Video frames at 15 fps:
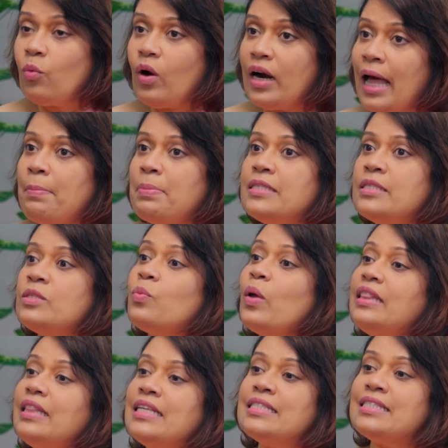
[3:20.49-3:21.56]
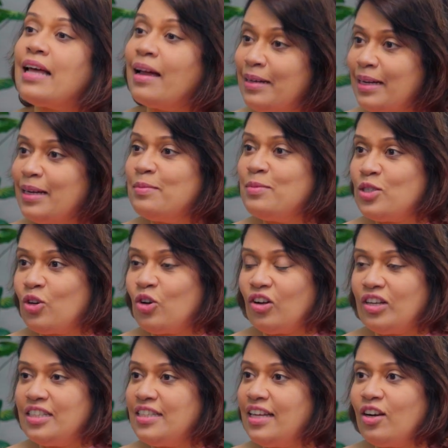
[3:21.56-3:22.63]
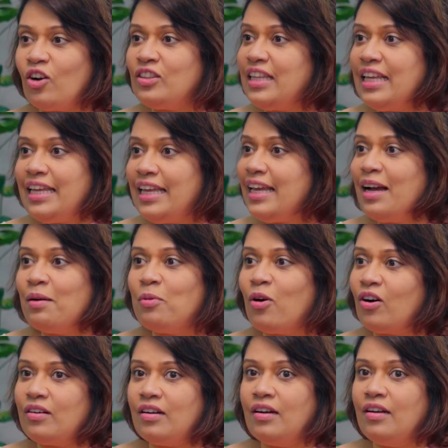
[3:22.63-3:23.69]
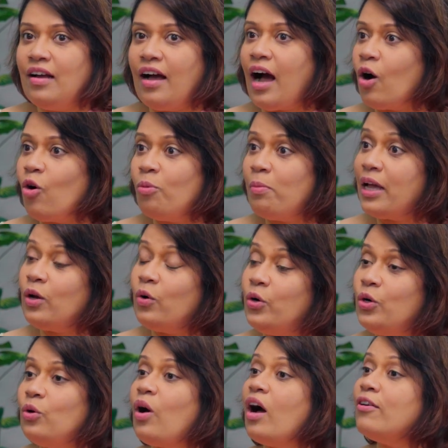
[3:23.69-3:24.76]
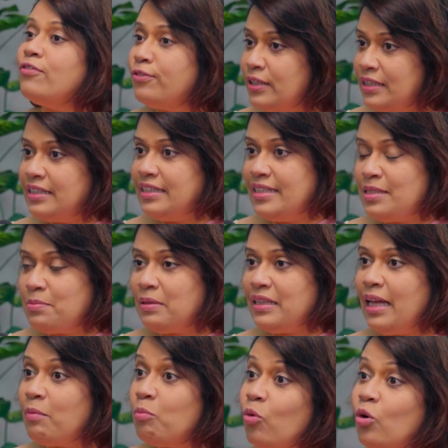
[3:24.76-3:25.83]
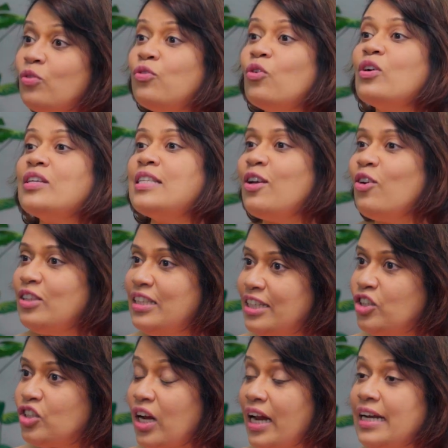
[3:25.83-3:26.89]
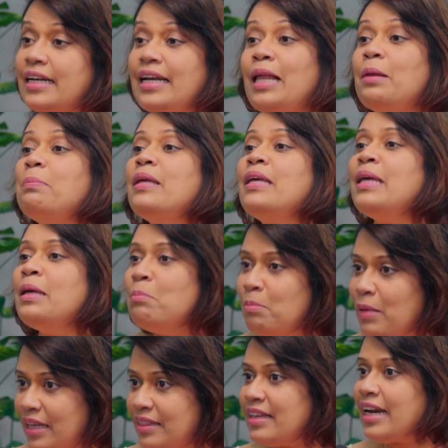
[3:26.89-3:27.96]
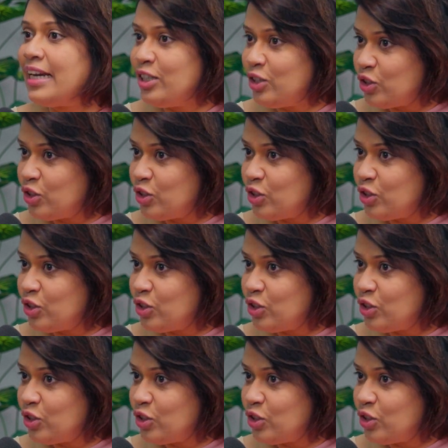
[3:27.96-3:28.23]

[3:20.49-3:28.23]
what happens is when their son comes to college, they're not thinking about how am I going to afford this, but they're more focusing on their child and helping him make the right